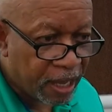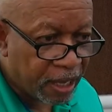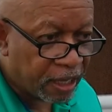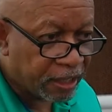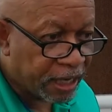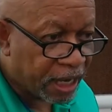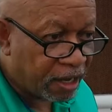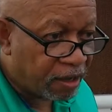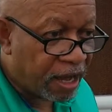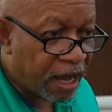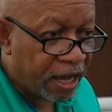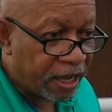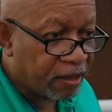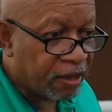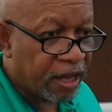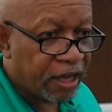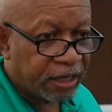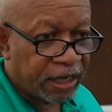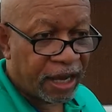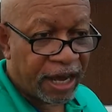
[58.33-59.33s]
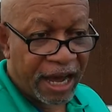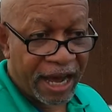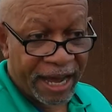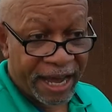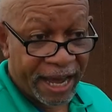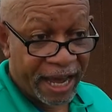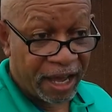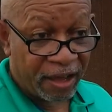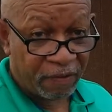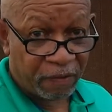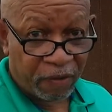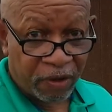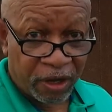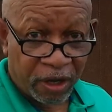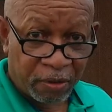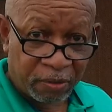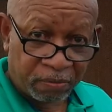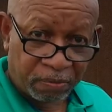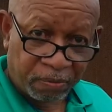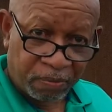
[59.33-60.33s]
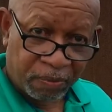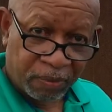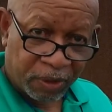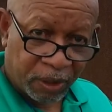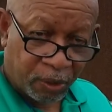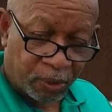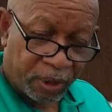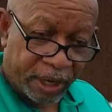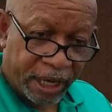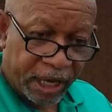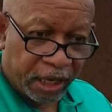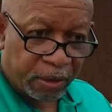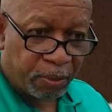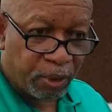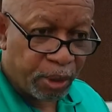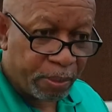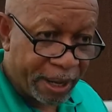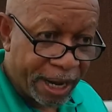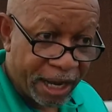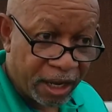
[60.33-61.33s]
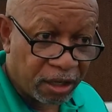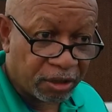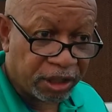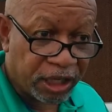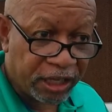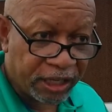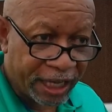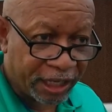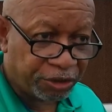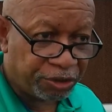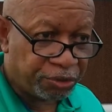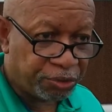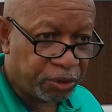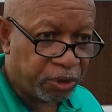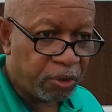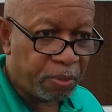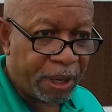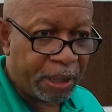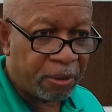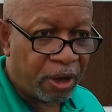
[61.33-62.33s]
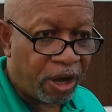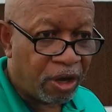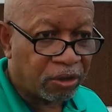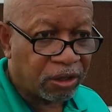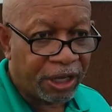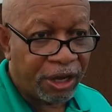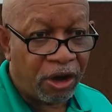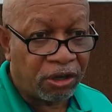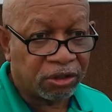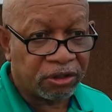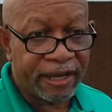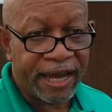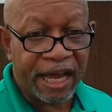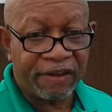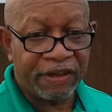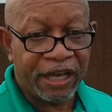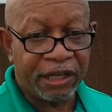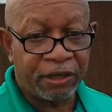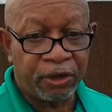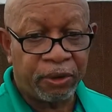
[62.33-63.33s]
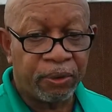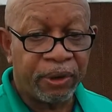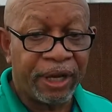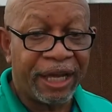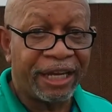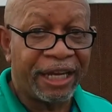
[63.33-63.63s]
Now, I have a degree in marine biology, that's true, but I also have a degree in